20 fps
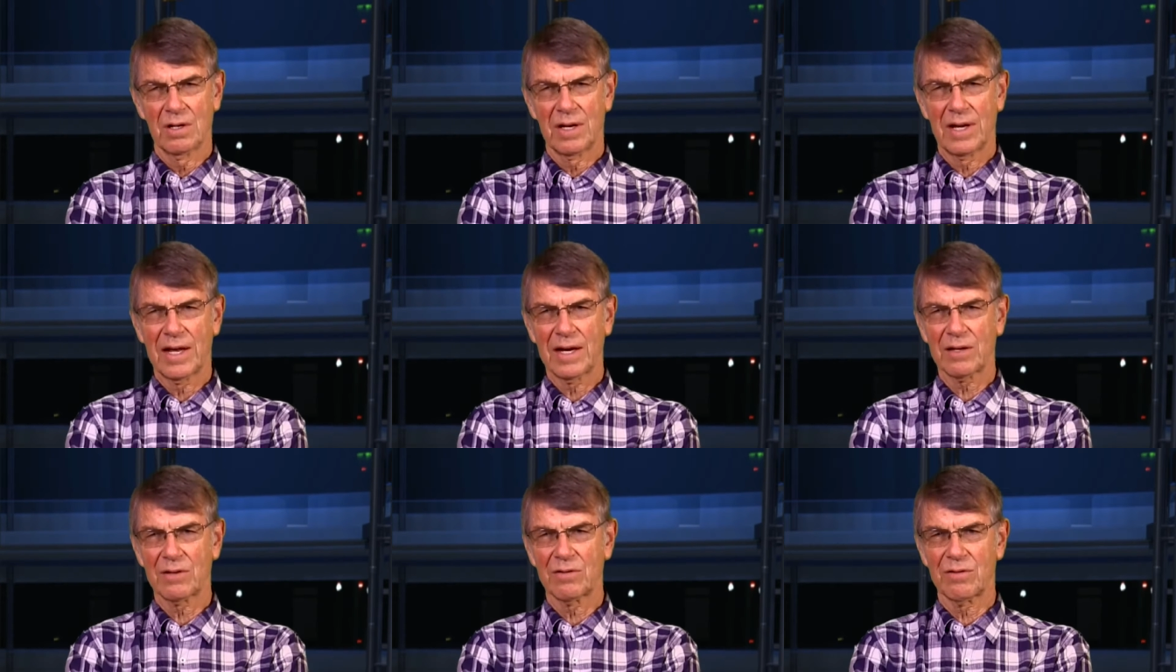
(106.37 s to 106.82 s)

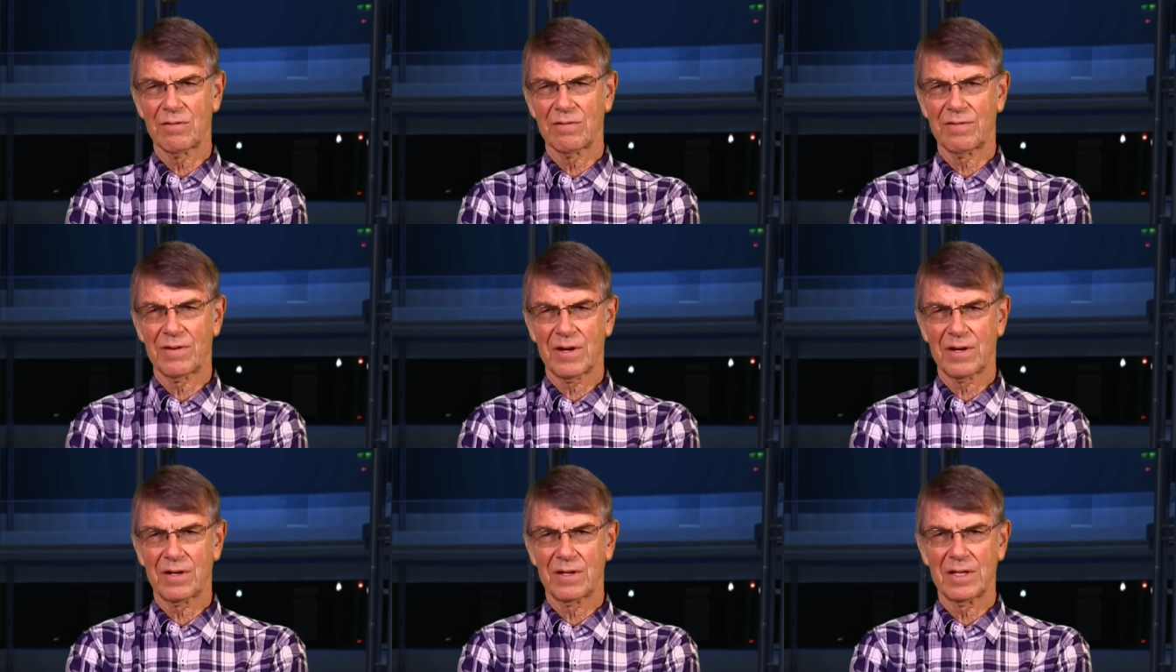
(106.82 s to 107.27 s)

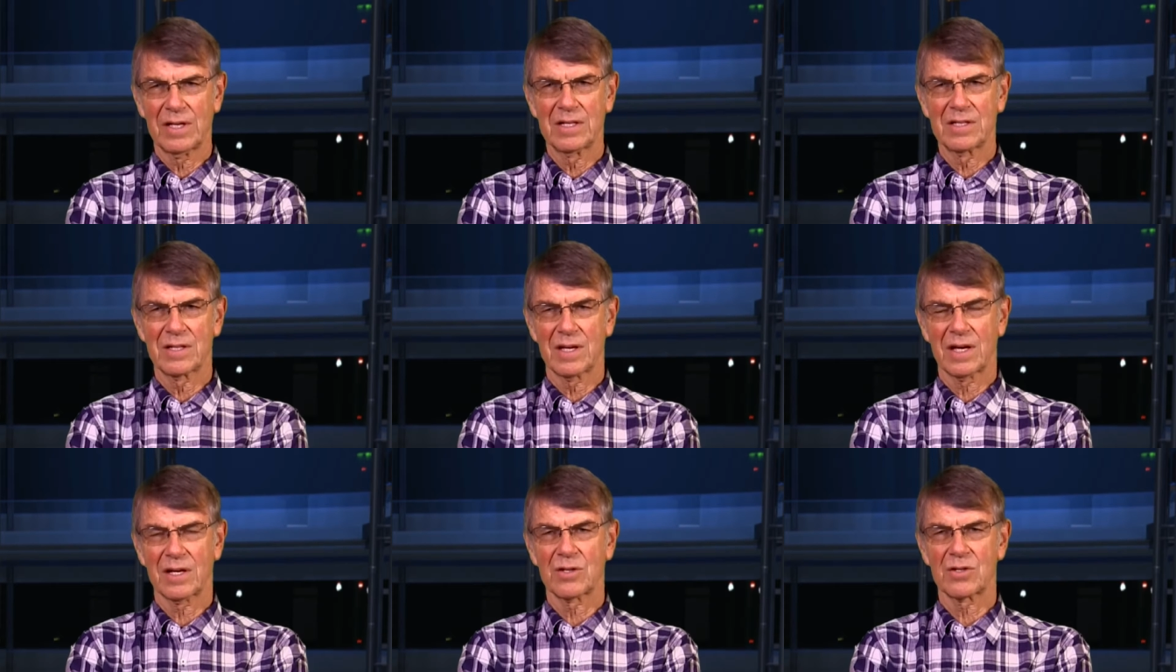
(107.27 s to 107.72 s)
lactoferrin
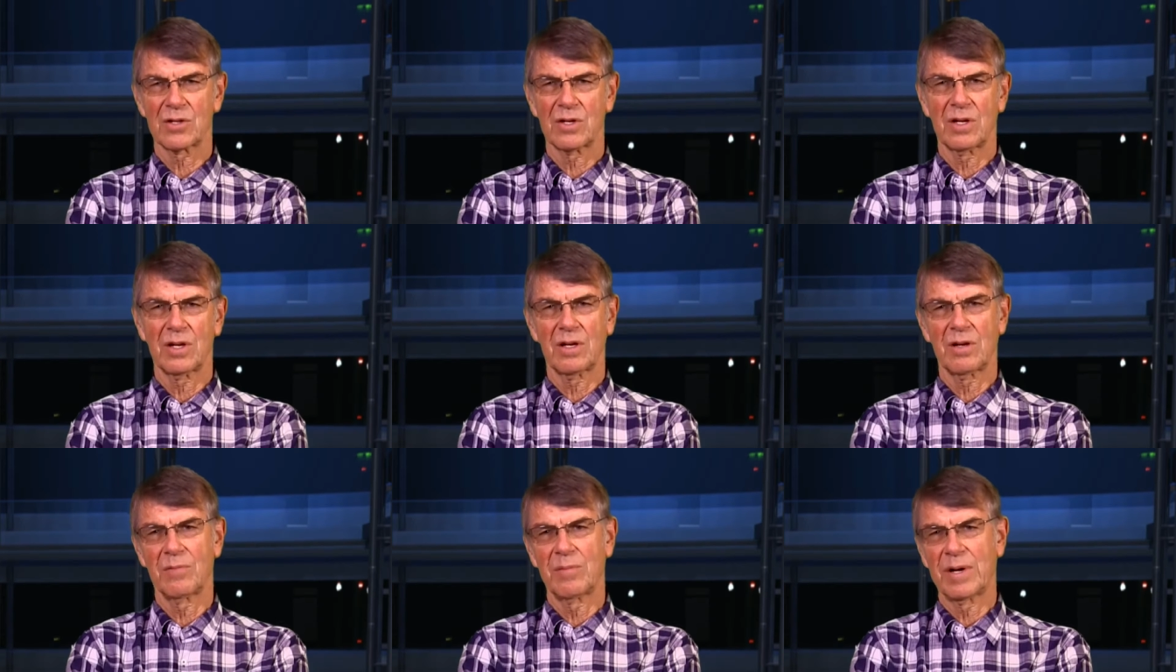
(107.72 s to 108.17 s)
is
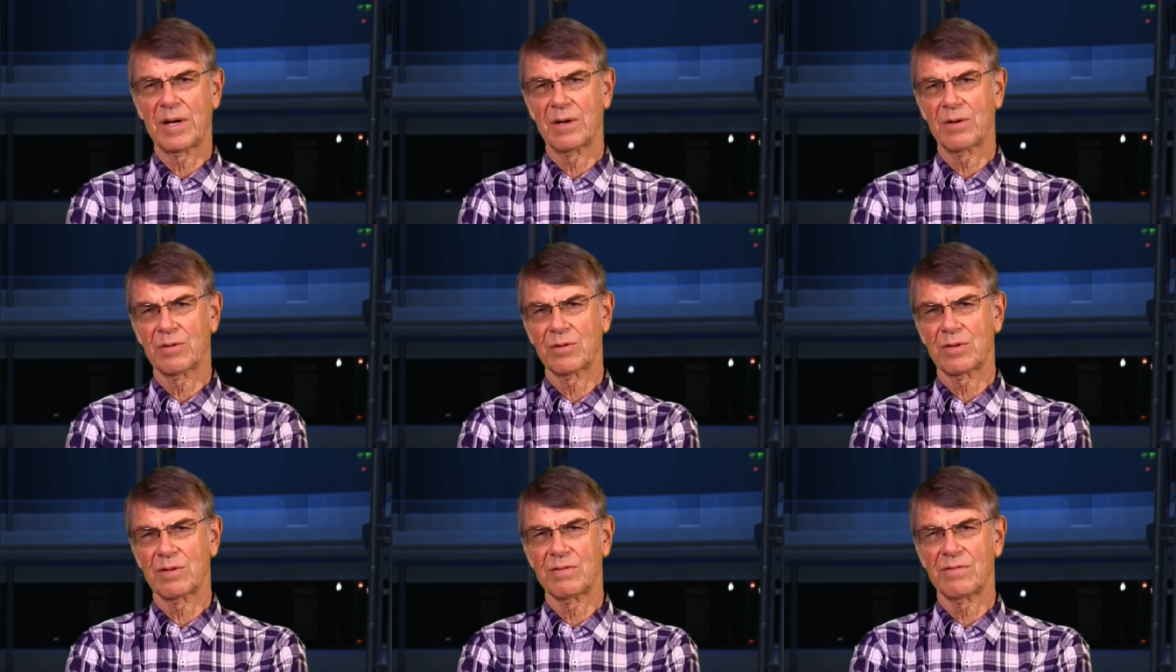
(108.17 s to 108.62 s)
actually
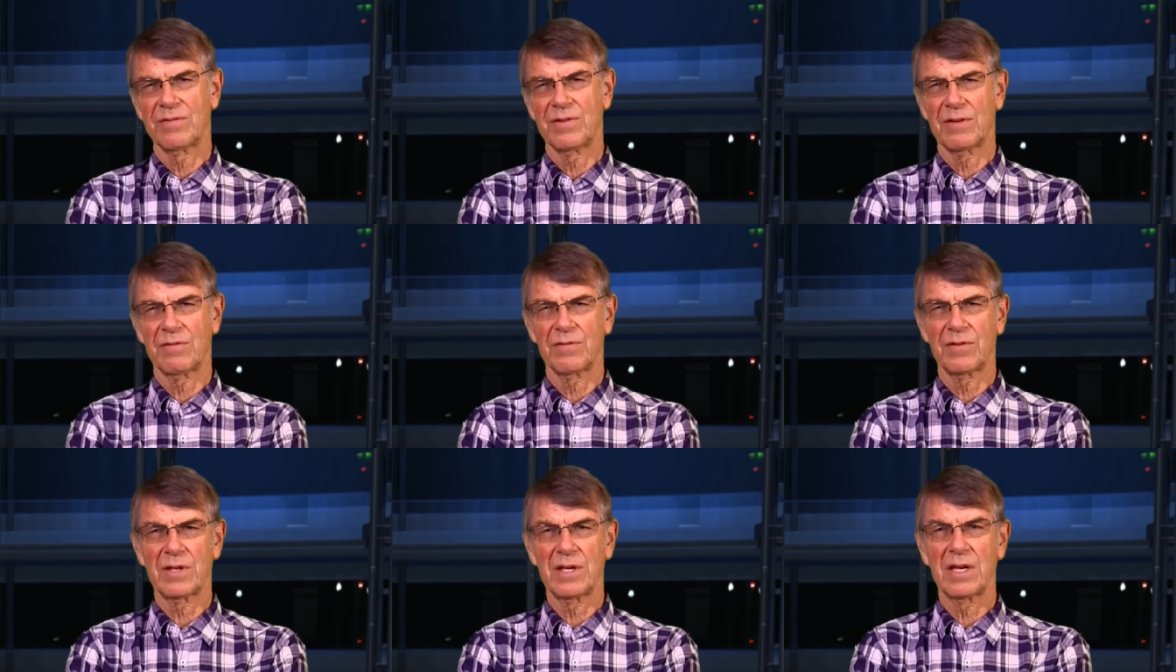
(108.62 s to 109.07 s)
about
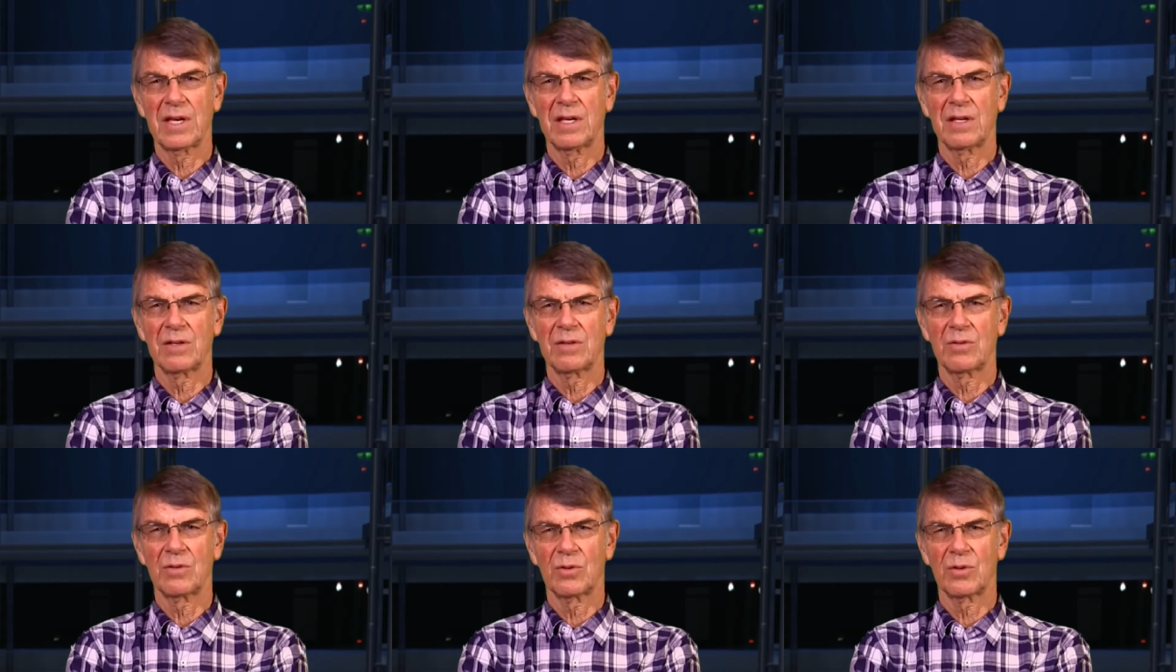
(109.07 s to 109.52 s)

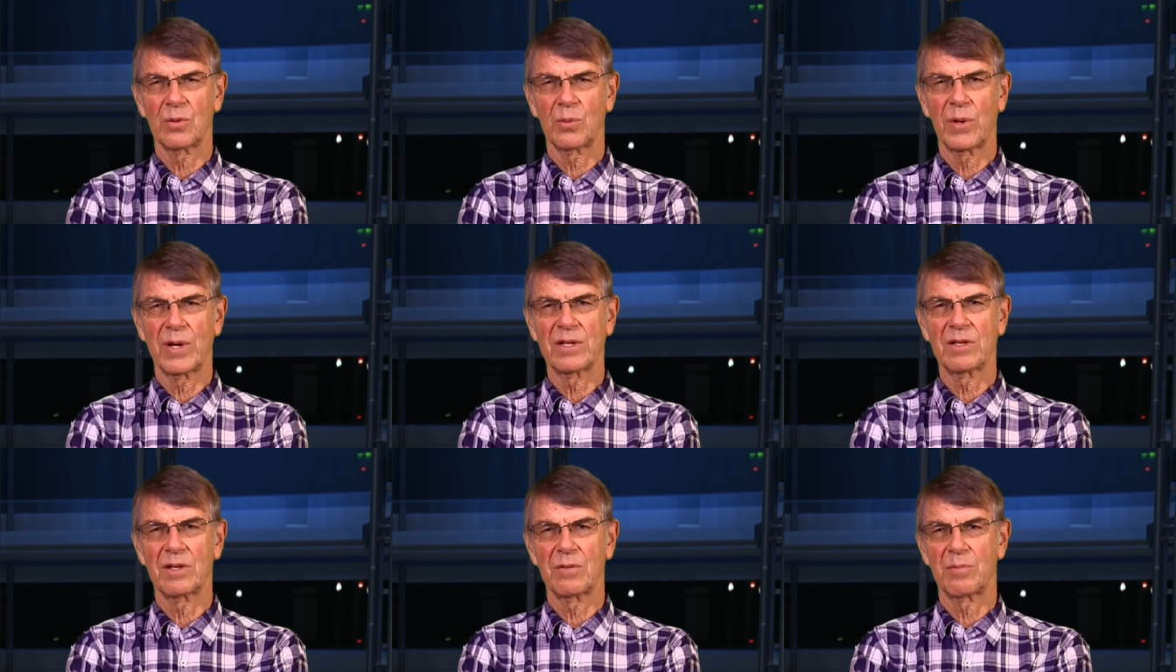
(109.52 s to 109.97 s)
15 to
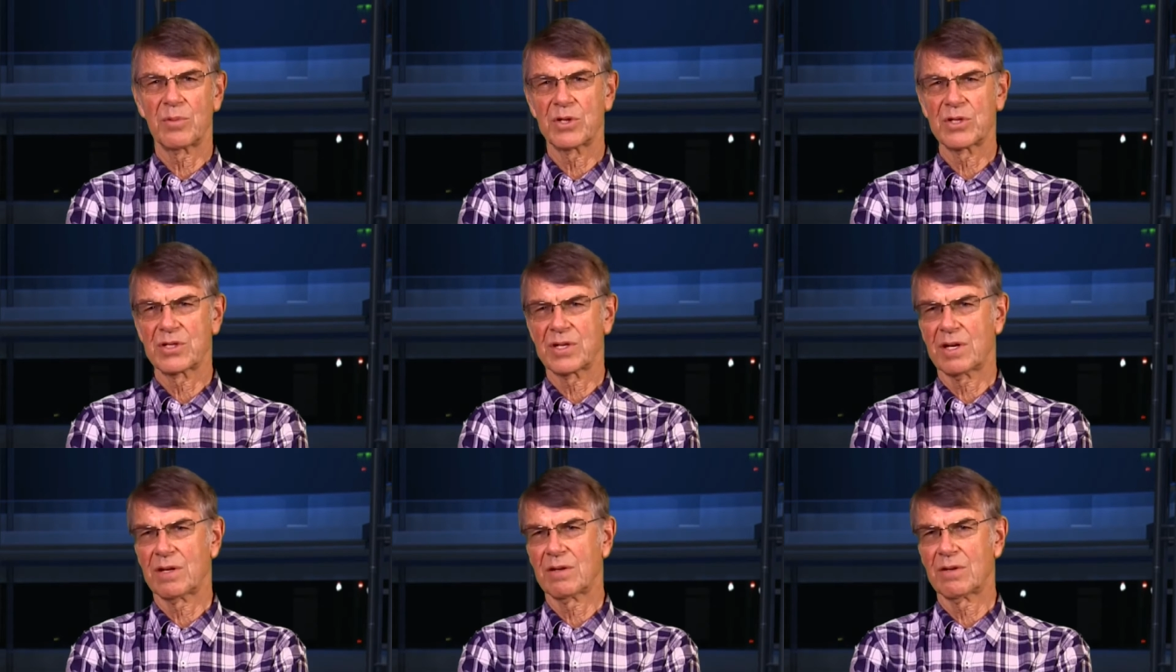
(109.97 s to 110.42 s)

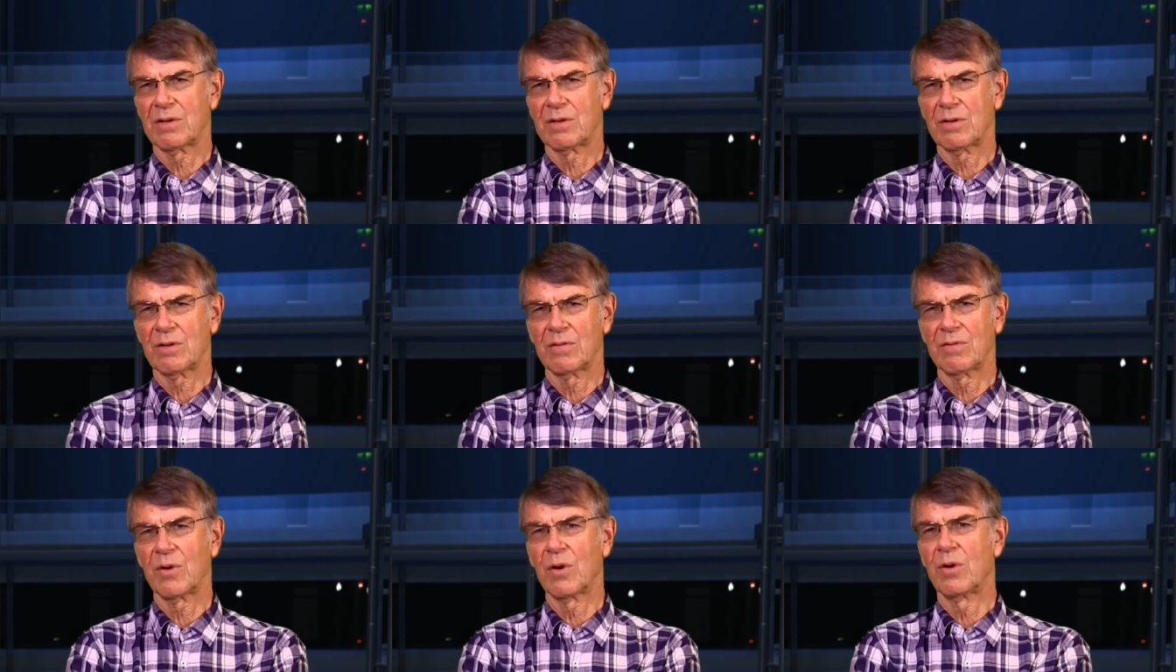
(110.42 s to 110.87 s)
20%
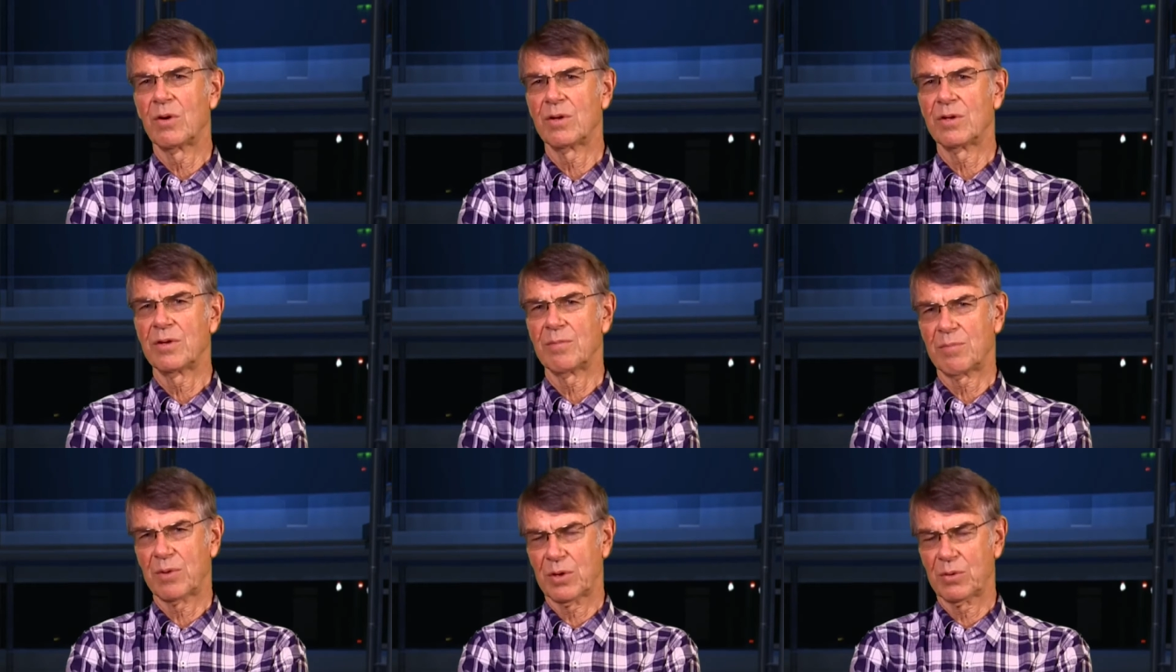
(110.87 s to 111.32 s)
of all
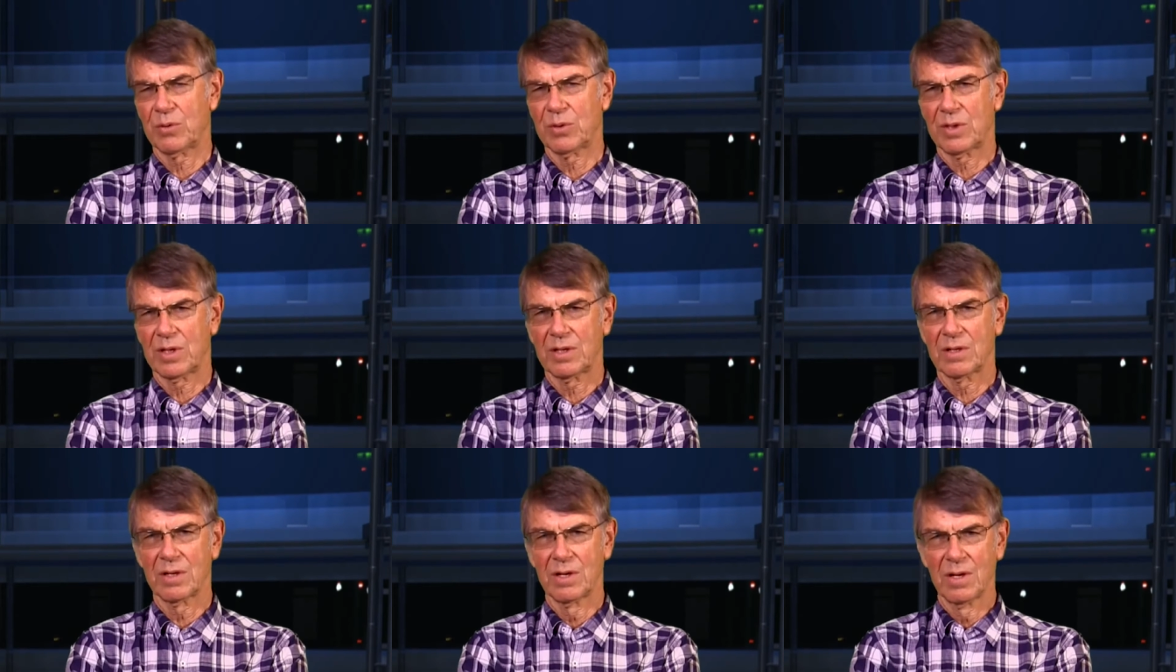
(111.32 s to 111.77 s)
the
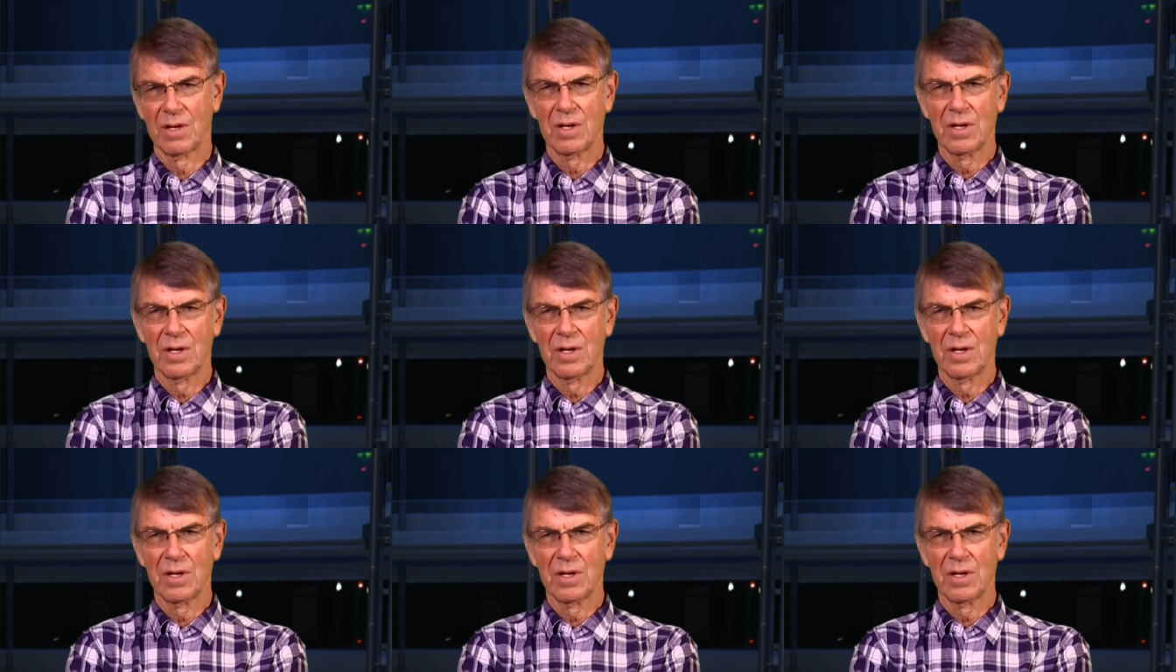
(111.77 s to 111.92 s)
protein.